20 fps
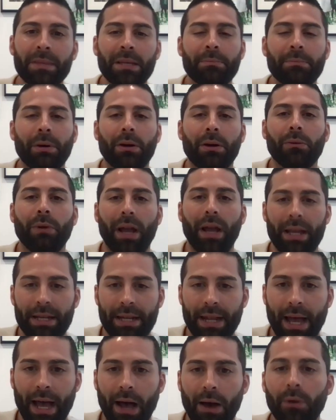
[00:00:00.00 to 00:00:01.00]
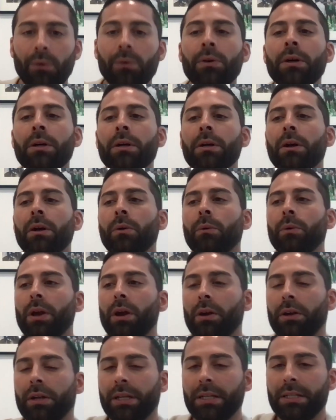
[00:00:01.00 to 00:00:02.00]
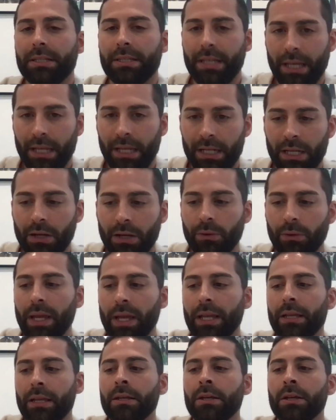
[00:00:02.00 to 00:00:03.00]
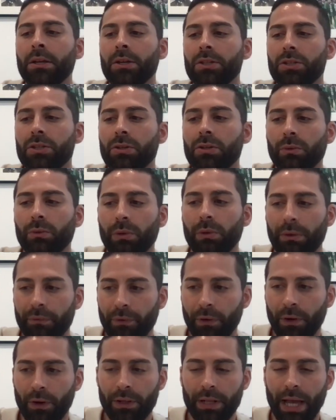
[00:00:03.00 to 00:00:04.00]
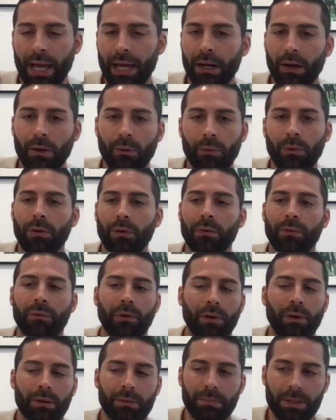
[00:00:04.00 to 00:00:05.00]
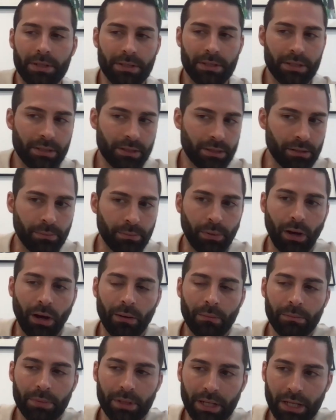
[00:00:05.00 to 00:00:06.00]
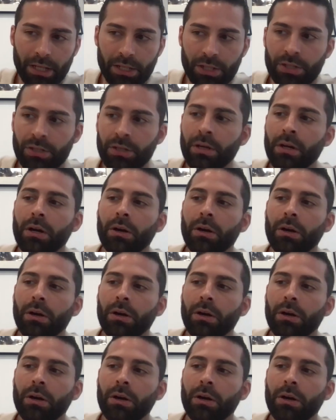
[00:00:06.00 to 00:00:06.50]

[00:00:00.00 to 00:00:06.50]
But right now, we are continuing to refer that out. We're referring business to Palm Beach.